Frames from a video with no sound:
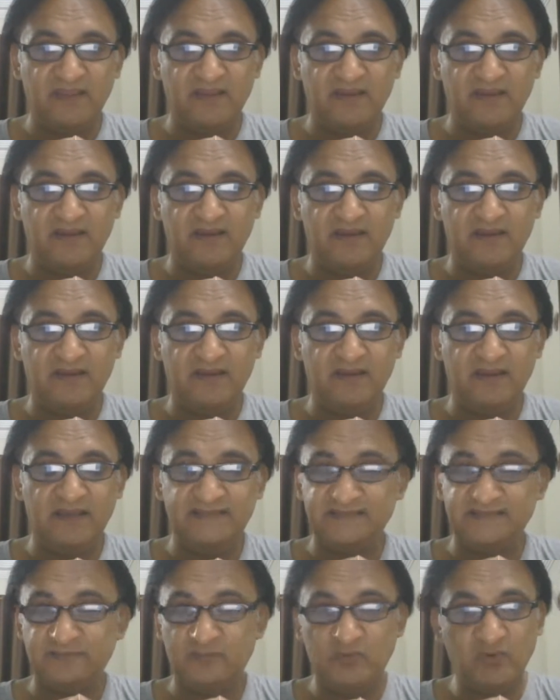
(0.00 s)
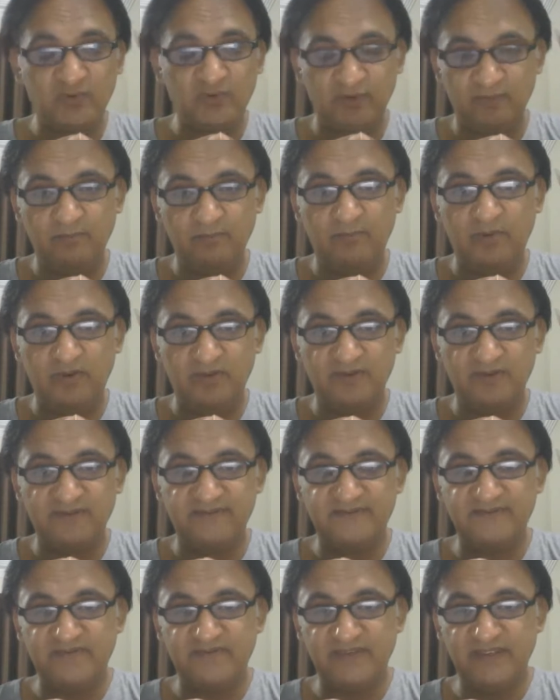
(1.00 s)
has a more
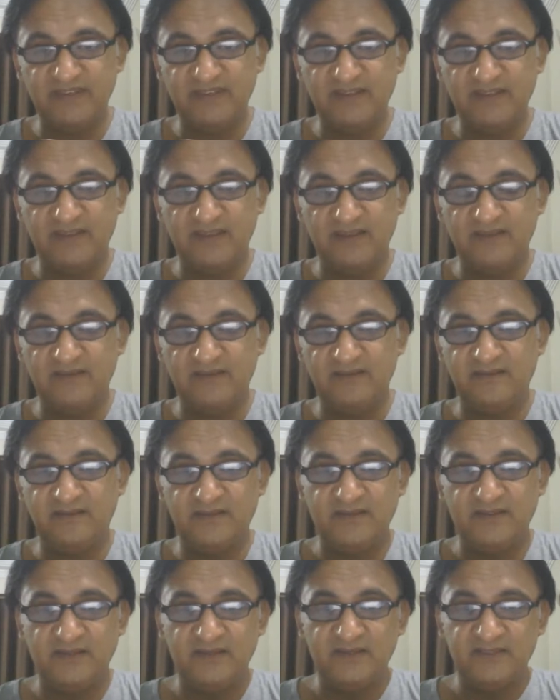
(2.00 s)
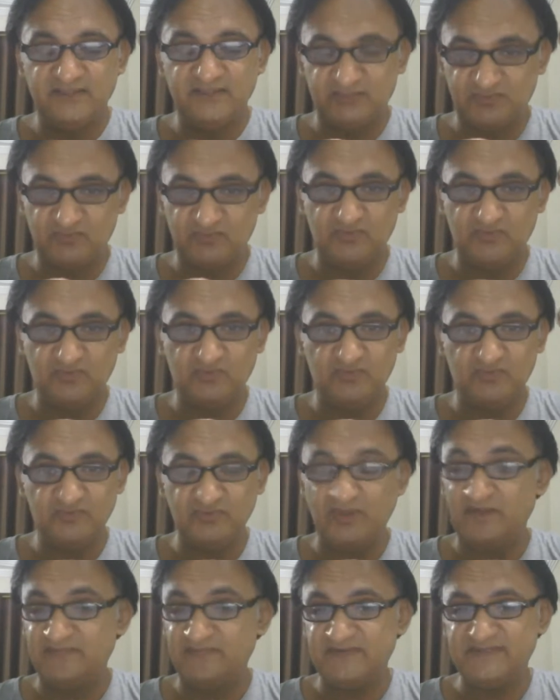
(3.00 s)
importance. Okay, and so
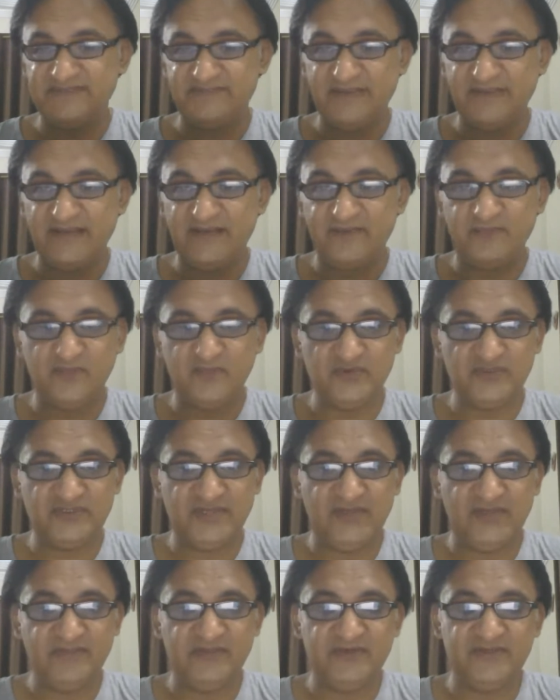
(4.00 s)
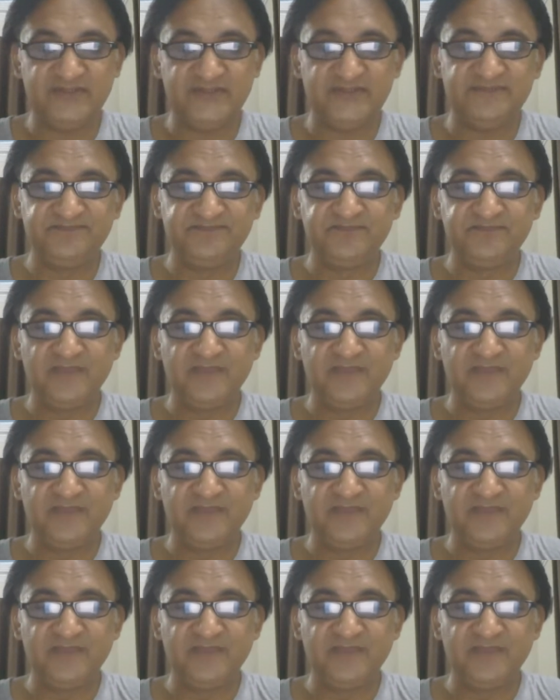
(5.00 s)
you have to spend more time on it.